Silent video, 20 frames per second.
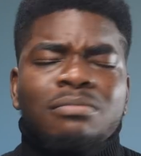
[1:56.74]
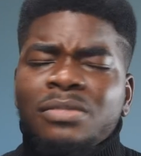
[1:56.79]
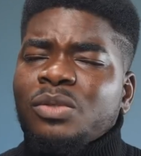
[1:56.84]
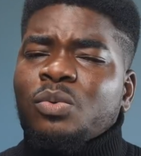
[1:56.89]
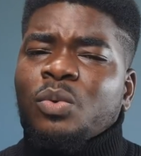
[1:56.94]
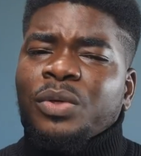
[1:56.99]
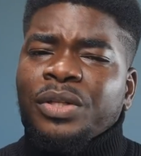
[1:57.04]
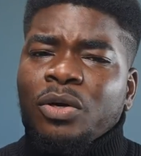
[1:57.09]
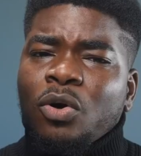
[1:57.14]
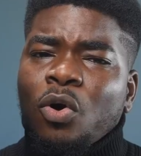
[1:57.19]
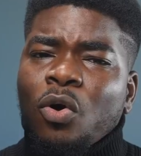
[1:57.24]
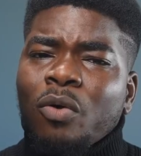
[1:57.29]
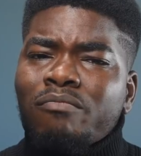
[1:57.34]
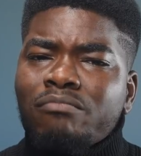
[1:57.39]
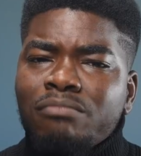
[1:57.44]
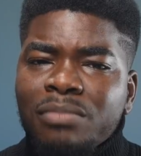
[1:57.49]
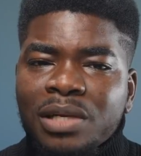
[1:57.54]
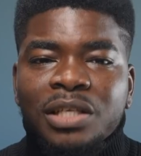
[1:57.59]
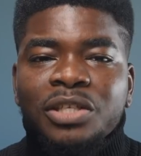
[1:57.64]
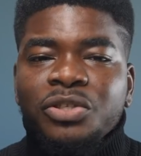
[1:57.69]
what they call
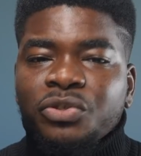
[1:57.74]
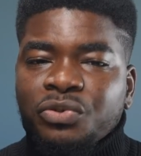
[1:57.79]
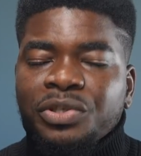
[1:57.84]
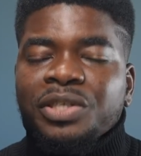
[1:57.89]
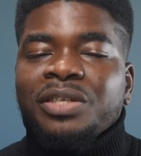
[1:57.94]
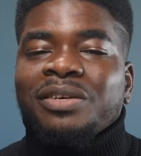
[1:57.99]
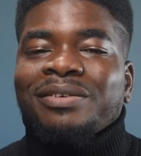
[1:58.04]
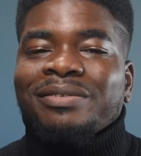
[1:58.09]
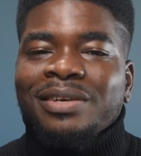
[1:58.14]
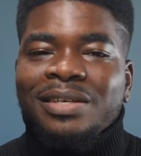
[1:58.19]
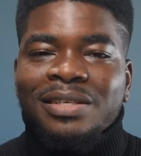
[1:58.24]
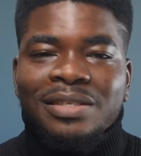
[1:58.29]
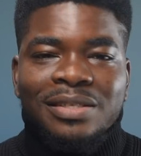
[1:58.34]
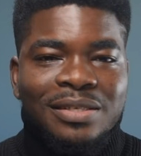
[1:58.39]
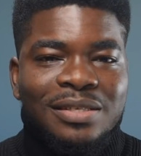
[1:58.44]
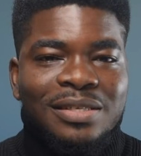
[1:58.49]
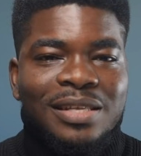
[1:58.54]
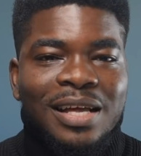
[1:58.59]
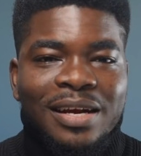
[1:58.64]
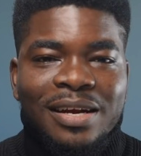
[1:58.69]
military grade
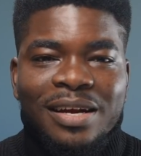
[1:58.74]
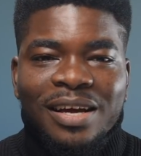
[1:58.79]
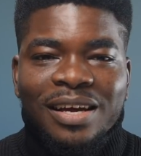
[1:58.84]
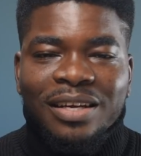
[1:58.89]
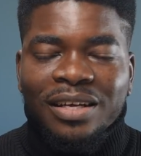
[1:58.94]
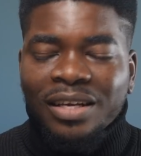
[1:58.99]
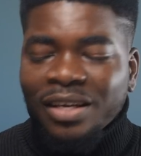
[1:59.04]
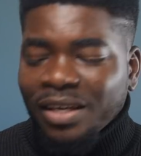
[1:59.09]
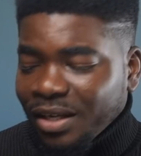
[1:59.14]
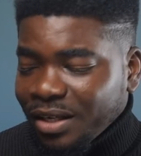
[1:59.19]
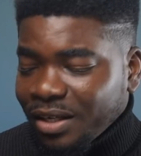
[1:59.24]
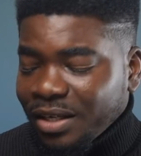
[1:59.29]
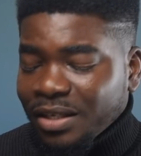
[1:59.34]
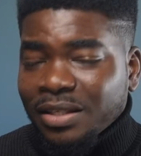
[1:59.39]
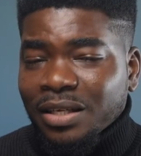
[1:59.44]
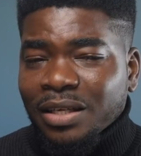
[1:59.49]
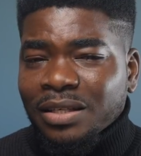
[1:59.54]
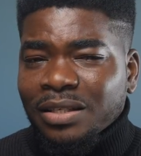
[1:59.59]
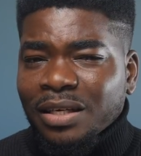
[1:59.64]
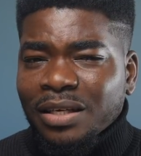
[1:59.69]
standard. They
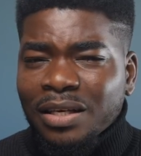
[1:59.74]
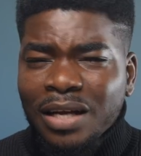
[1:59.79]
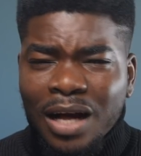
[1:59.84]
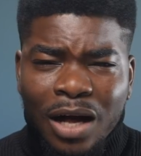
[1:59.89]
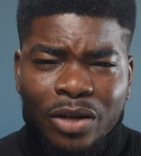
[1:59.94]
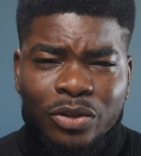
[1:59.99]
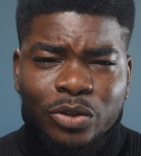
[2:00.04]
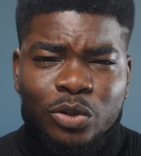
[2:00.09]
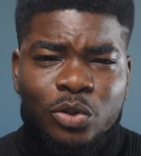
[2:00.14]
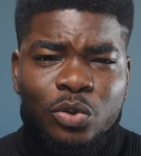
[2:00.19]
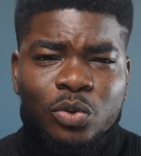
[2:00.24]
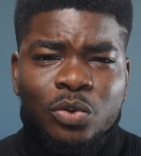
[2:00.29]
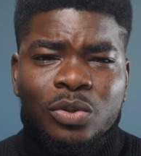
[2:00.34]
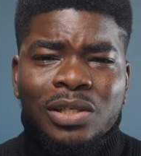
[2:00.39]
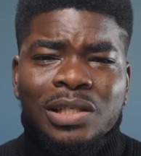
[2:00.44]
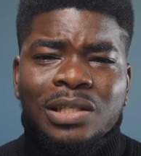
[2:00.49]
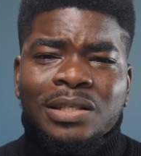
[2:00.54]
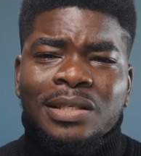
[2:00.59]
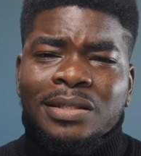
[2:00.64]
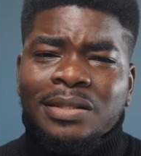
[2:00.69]
tested altitude,
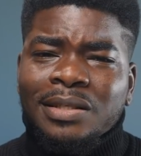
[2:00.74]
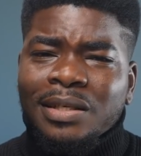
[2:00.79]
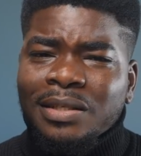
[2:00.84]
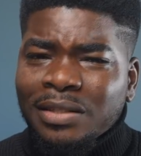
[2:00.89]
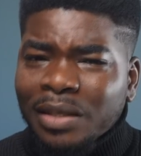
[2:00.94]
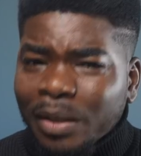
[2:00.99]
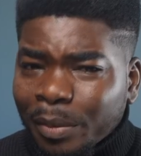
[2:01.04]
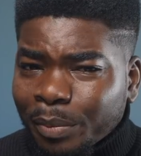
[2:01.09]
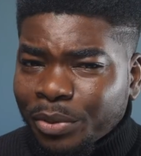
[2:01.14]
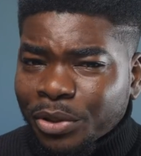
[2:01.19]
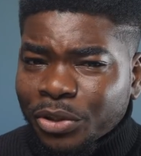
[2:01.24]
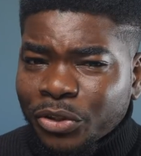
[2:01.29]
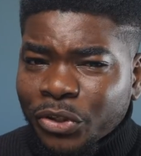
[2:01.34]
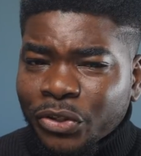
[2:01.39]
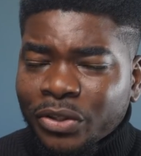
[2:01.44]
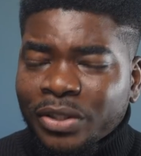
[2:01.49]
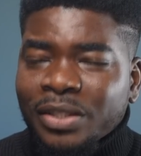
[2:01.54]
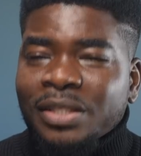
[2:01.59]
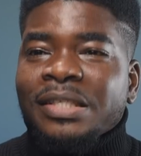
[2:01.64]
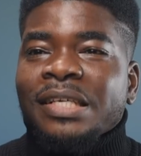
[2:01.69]
they tested
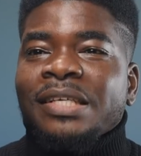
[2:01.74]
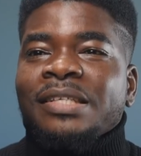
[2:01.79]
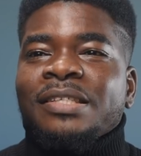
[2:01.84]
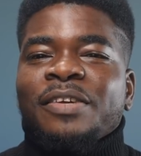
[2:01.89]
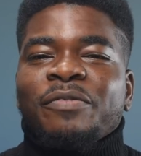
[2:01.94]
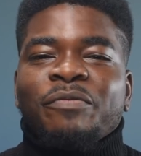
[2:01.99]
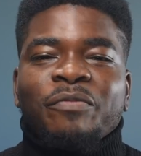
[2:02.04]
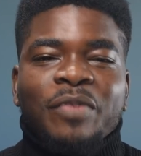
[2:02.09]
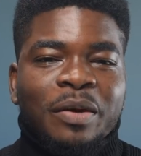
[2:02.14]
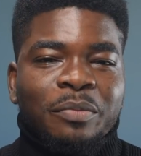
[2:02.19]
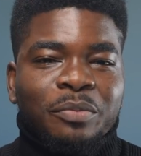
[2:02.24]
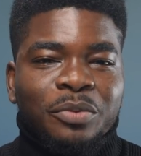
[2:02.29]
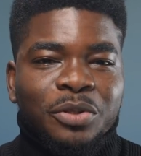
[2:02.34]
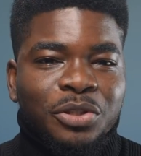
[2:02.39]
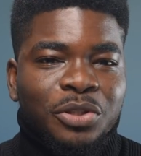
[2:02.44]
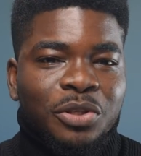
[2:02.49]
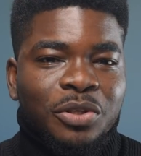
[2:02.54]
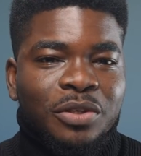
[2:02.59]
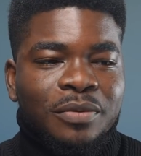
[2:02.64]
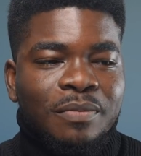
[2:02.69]
temperature, they tested
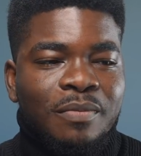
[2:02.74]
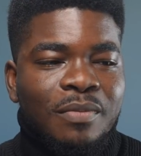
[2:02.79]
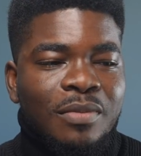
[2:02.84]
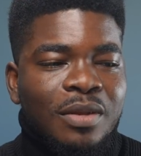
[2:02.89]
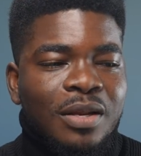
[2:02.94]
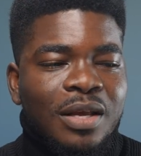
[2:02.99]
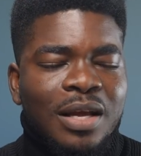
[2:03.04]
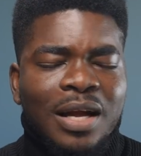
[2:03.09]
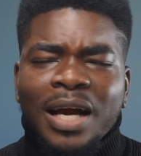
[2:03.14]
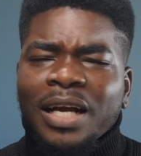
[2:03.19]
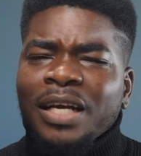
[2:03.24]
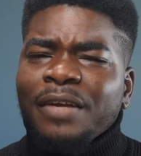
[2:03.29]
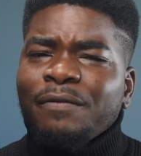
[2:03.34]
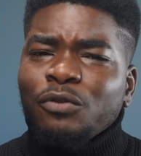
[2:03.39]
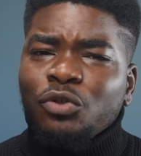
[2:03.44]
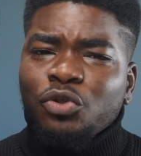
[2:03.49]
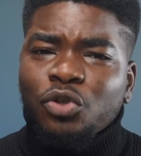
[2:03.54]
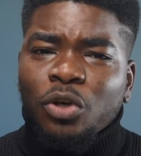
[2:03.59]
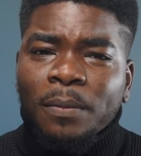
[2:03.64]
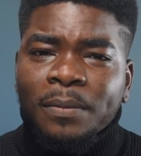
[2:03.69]
vibration, and
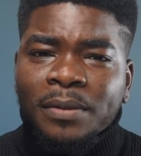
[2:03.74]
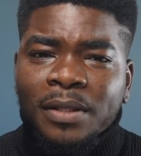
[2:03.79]
even drop